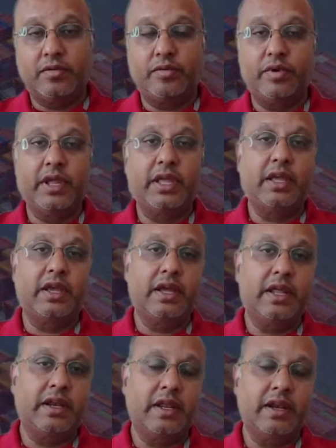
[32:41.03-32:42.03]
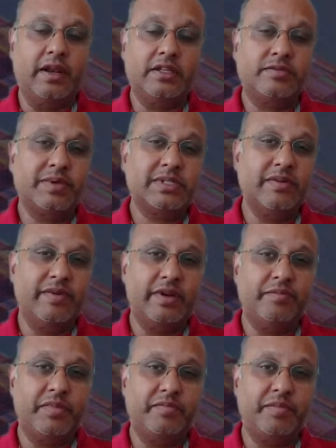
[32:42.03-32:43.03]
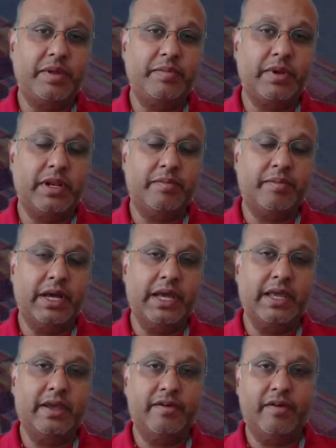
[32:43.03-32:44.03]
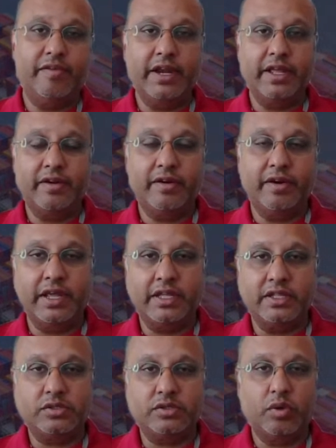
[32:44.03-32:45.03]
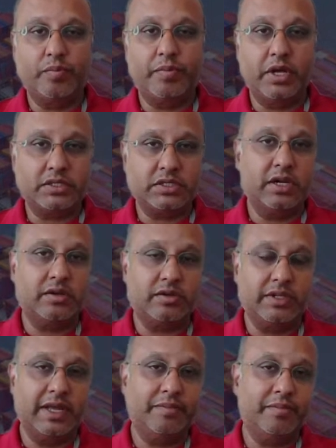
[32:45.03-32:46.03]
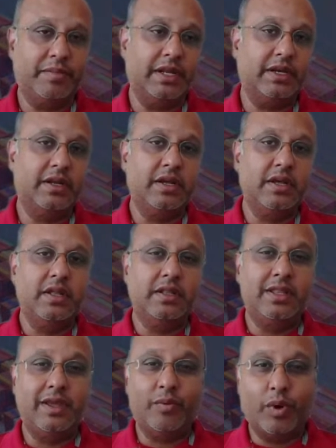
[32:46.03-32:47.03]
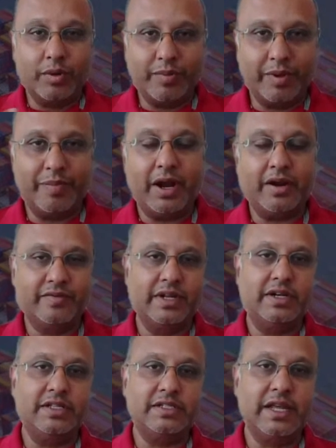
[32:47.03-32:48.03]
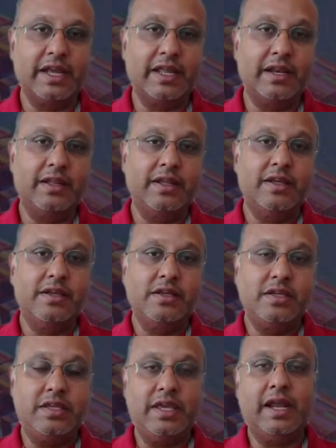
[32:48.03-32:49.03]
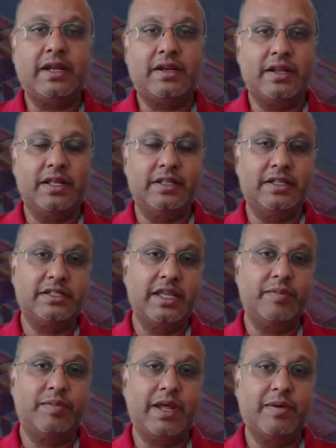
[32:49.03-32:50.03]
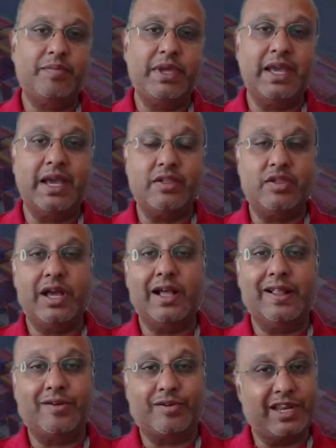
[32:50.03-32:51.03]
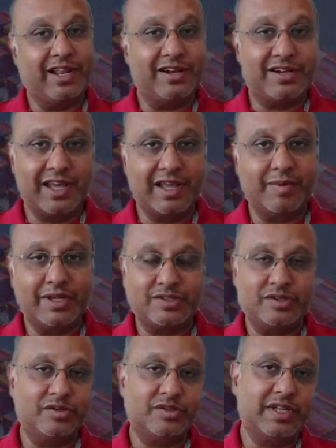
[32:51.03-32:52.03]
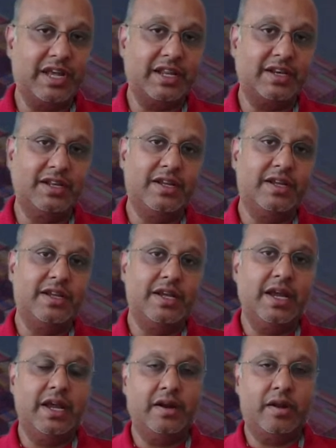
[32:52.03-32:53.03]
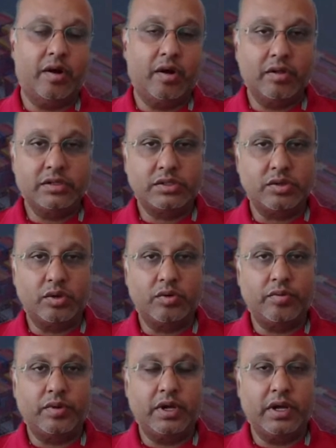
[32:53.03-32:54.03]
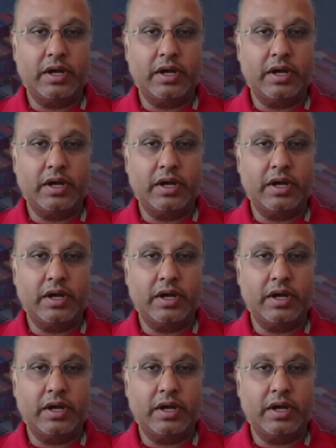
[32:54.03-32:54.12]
ring, and especially when people are buying a wedding ring, it's so personal to them and they want to be part of that design, yet at the same time be agile, real time, as you said, and also